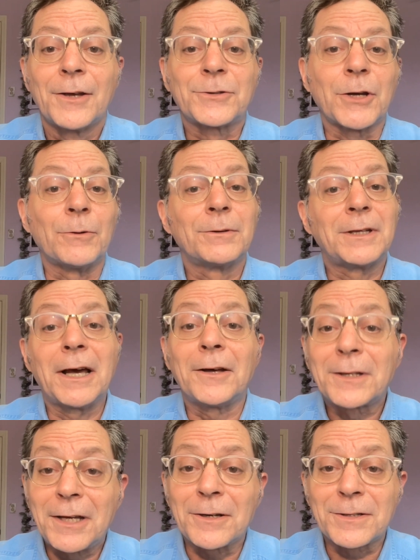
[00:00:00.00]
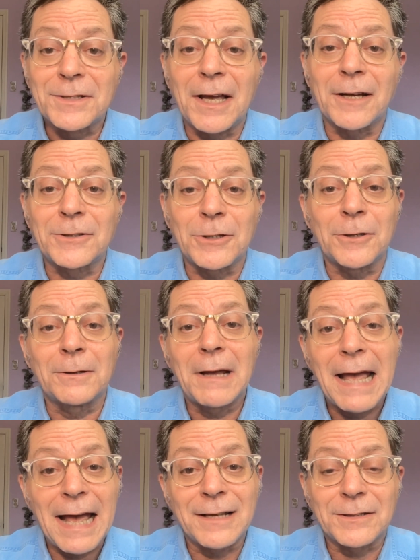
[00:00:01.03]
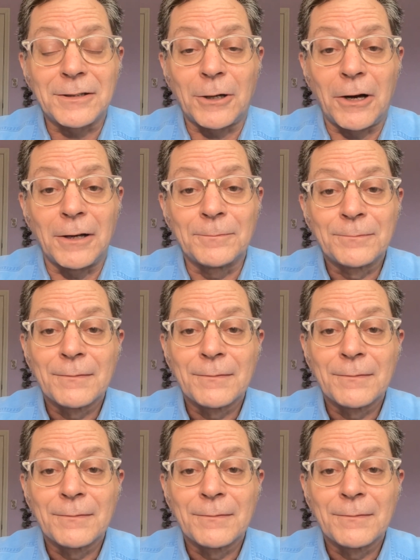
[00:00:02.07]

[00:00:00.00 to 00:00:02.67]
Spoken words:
So the healthcare sector has it all.